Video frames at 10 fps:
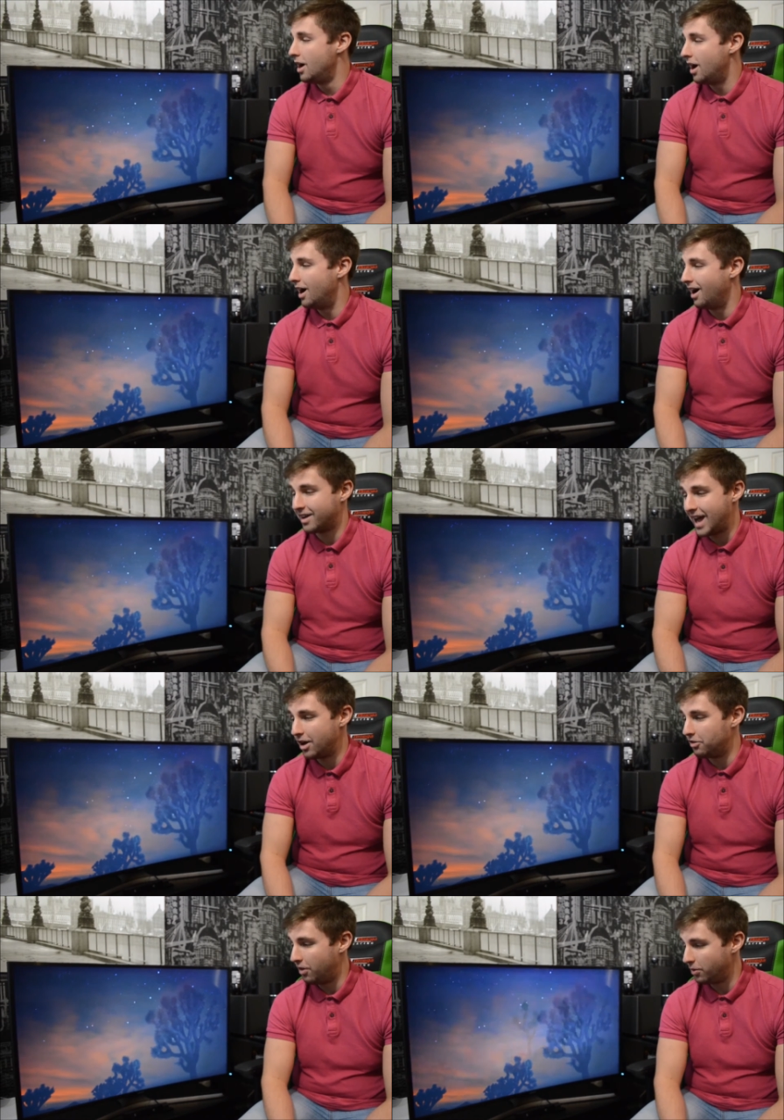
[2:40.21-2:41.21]
Uh, I
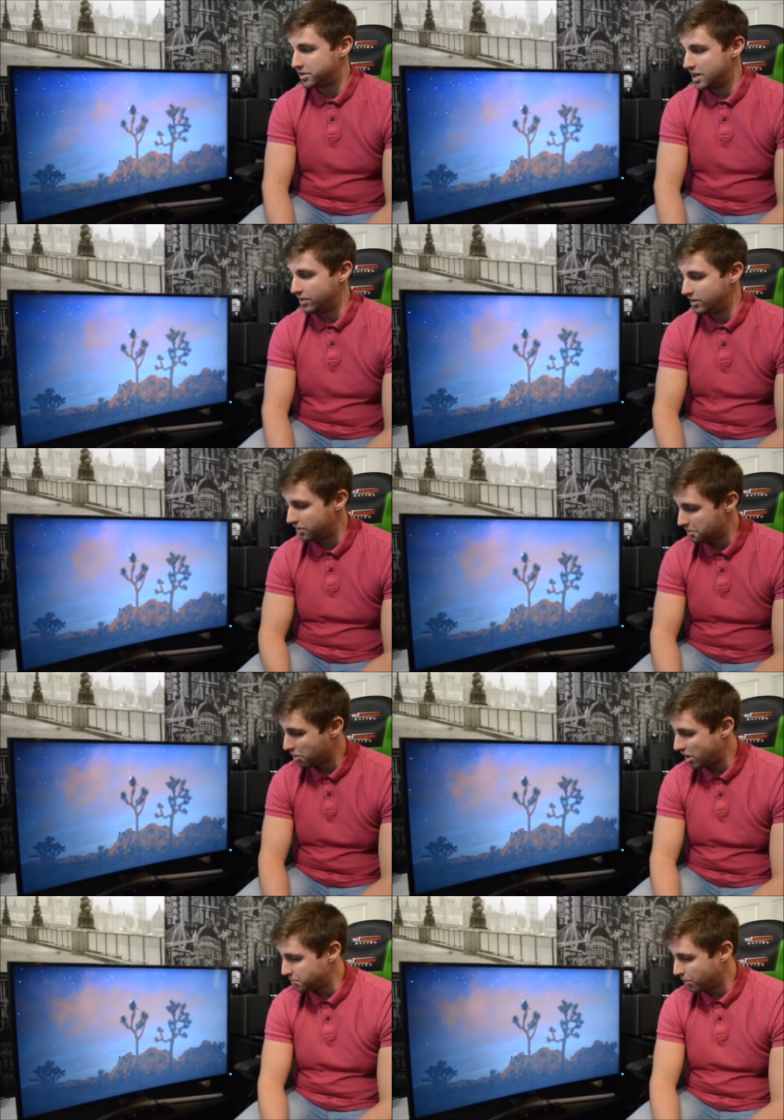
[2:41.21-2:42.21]
cannot fault the TV. For the
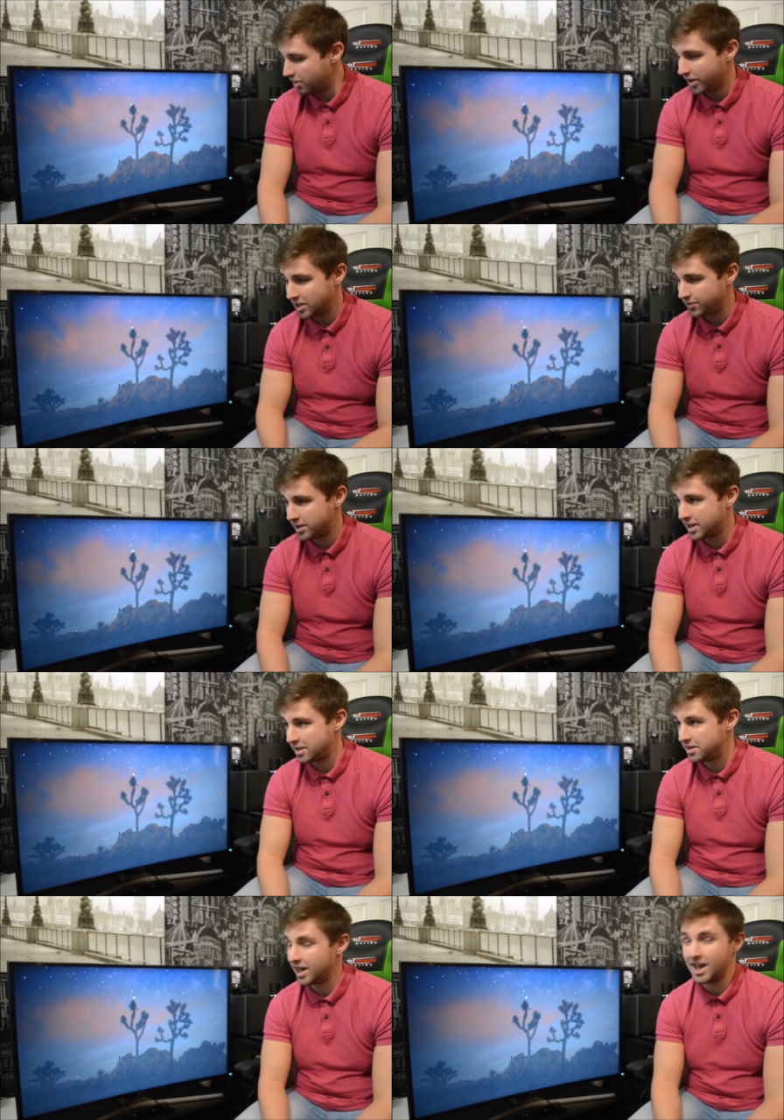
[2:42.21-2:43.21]
price point, I think it's
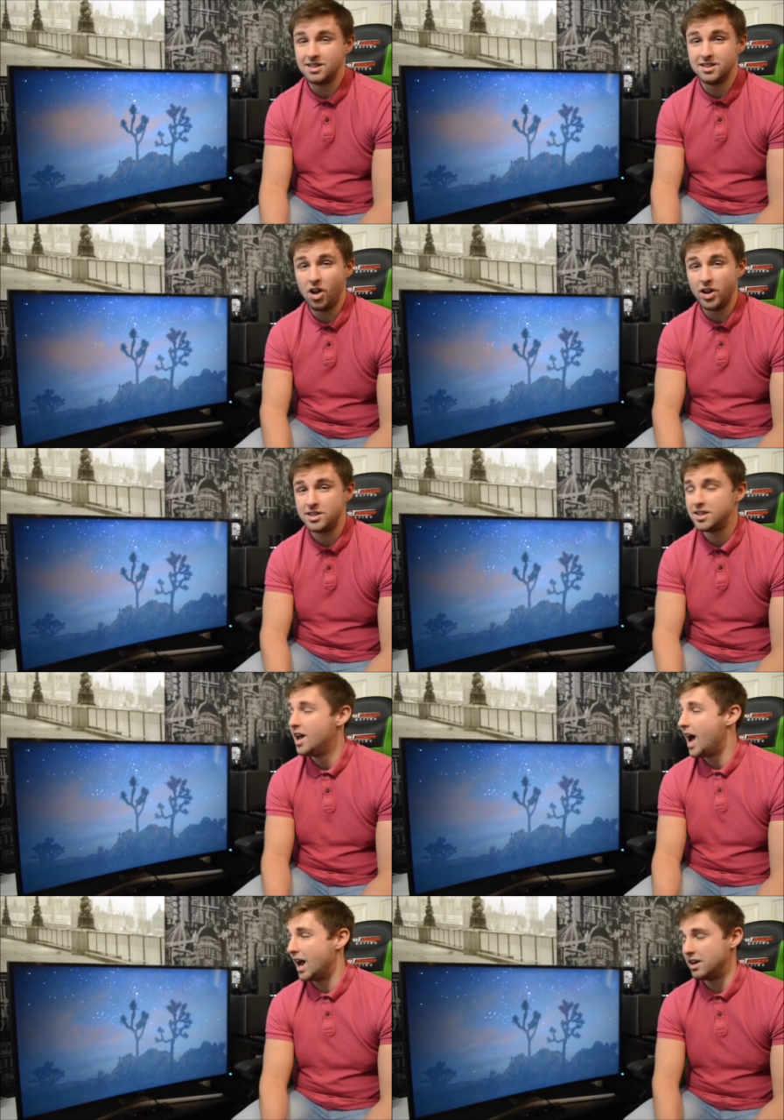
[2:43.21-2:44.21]
fantastic. It's light.
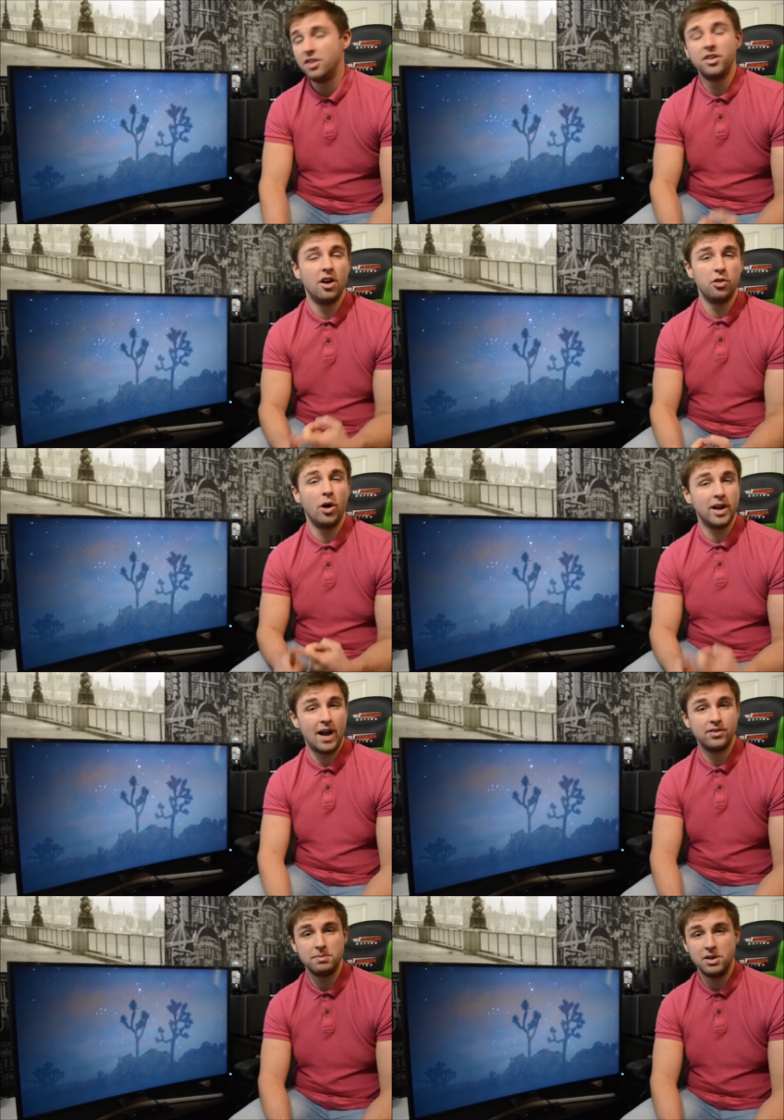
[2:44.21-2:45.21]
And another thing I thought I'd
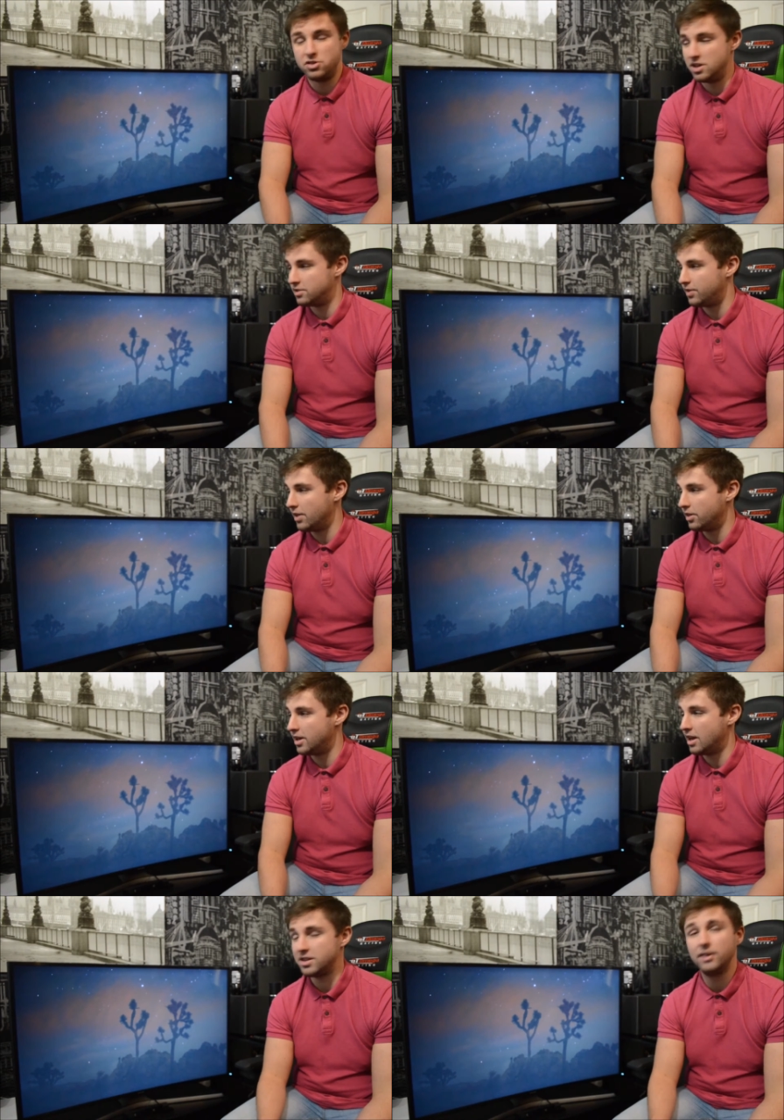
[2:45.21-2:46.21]
have to mention is the fact that it
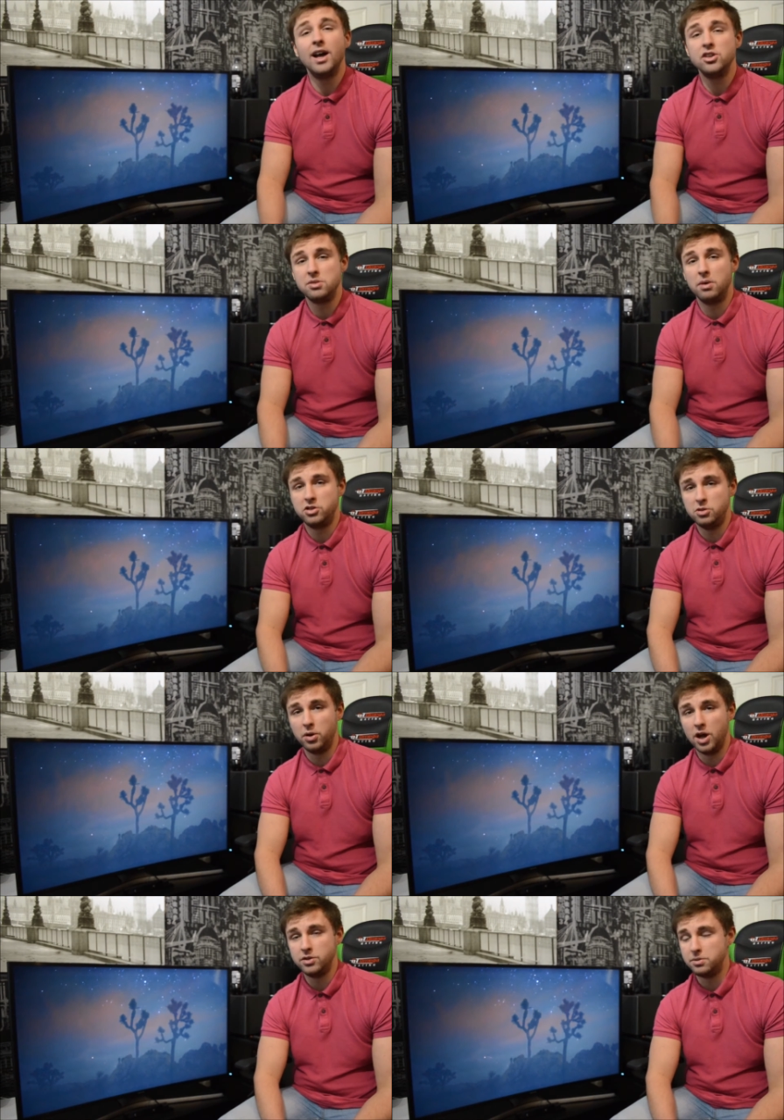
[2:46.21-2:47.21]
does have HDMI
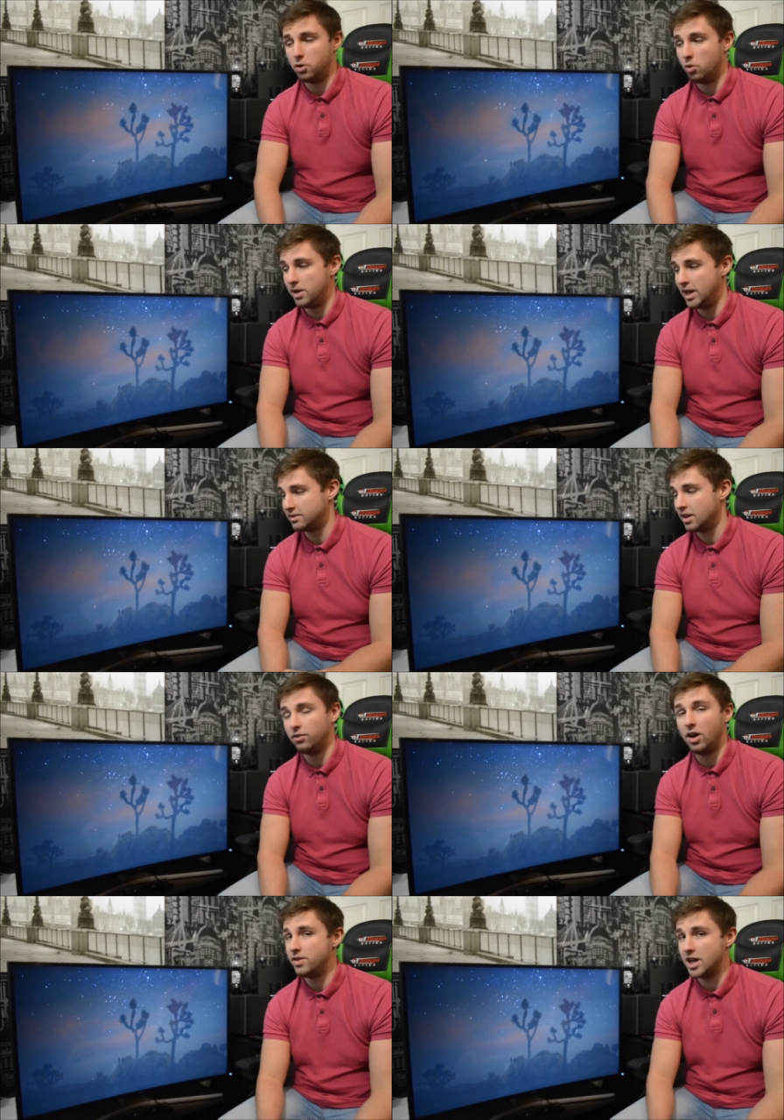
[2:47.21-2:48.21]
2.0 support, meaning stuff
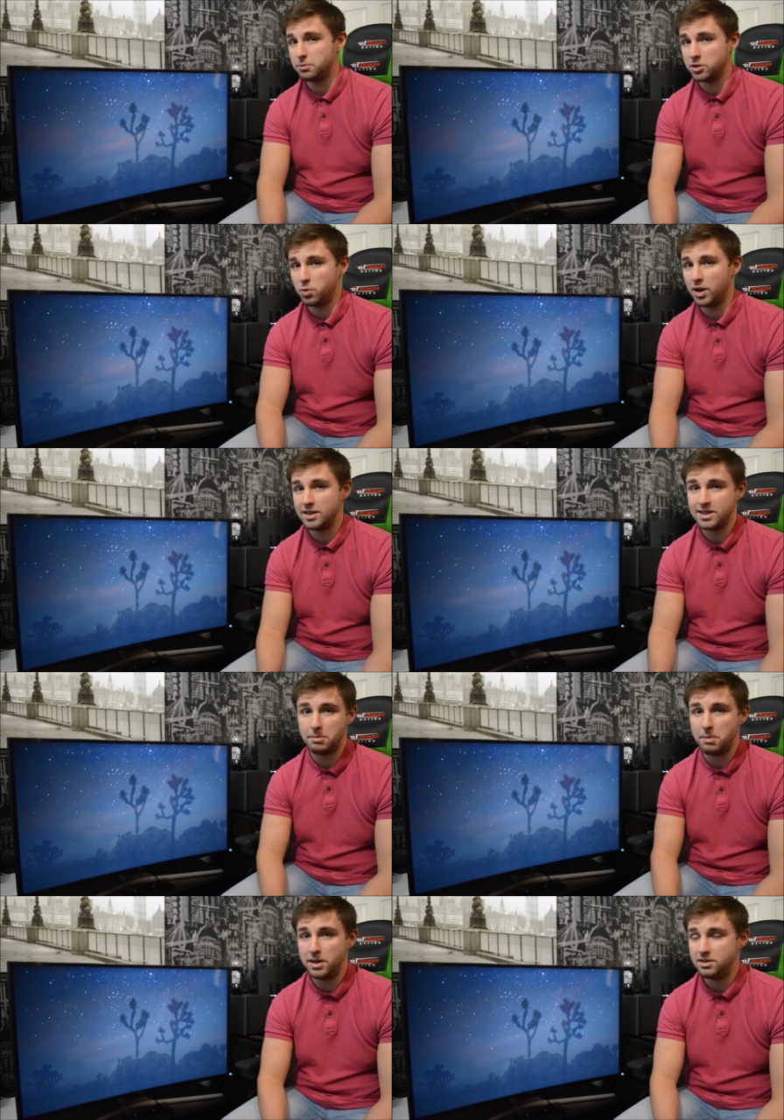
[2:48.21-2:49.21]
like the Xbox One S and
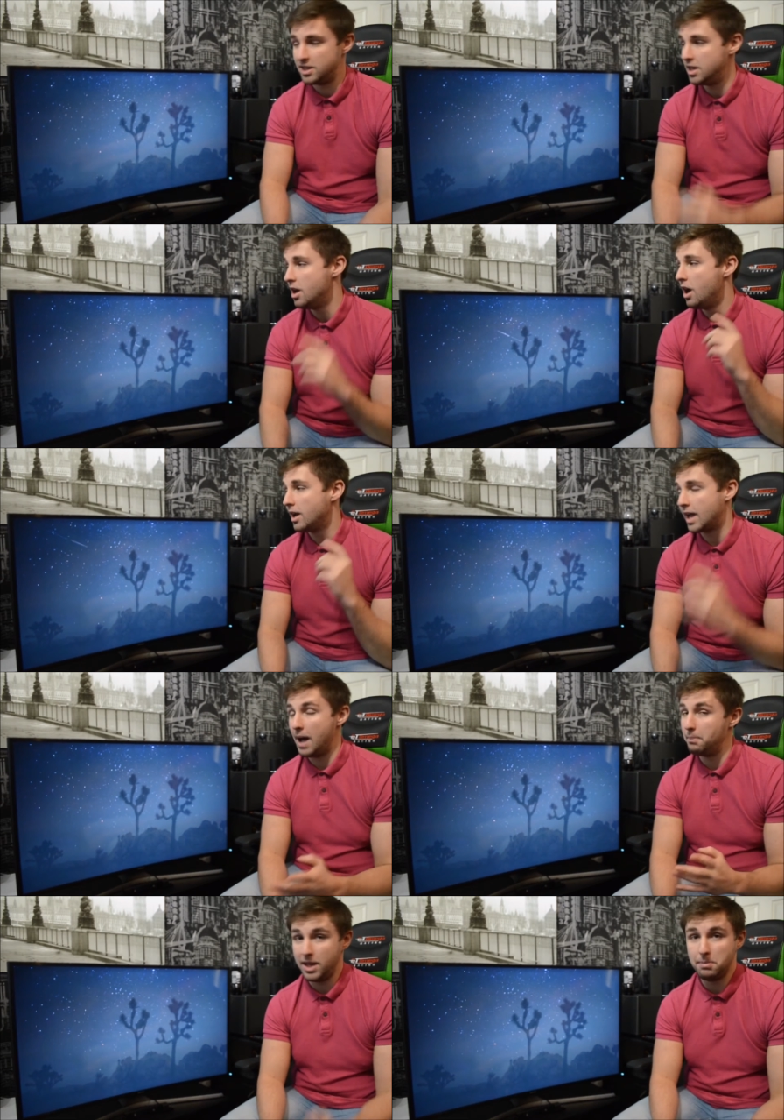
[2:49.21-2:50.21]
my PC
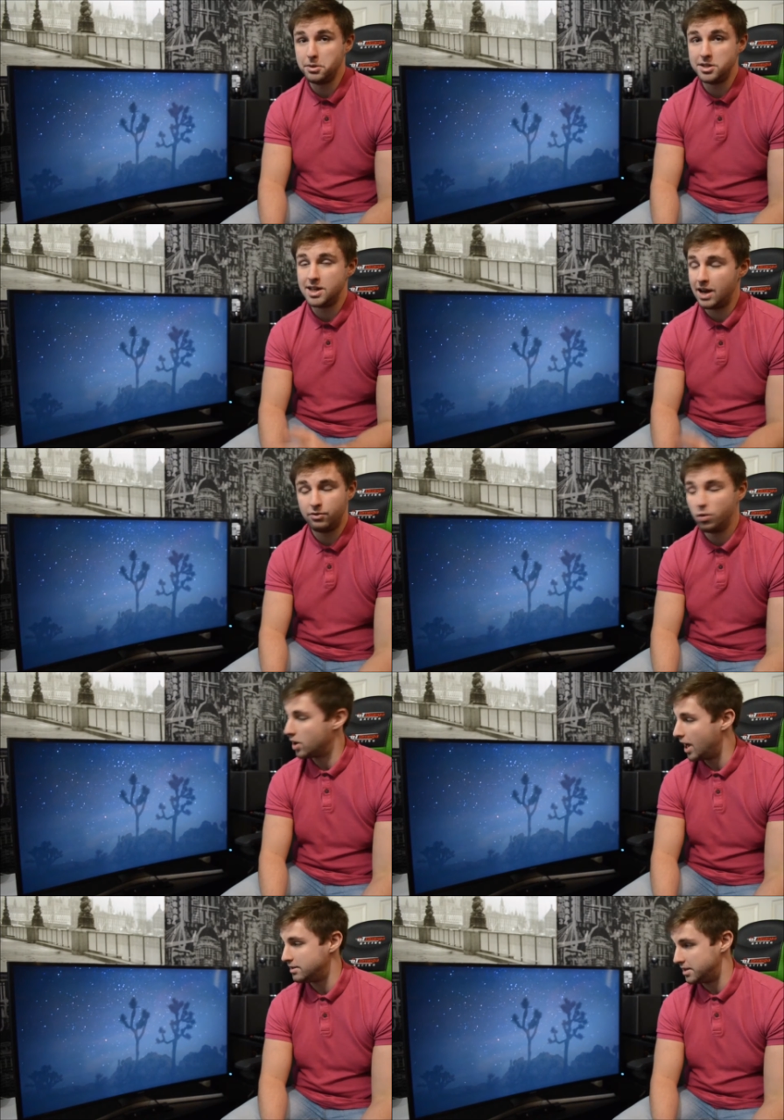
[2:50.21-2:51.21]
can be inputted at 4K
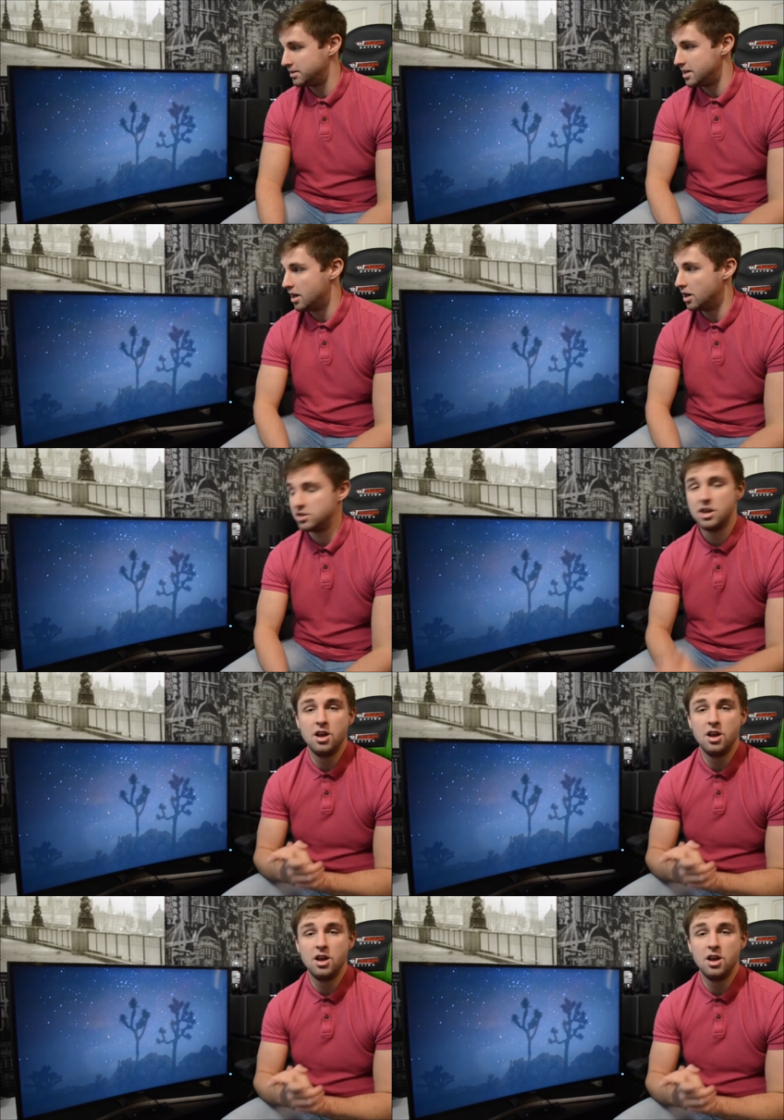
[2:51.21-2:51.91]
60Hz.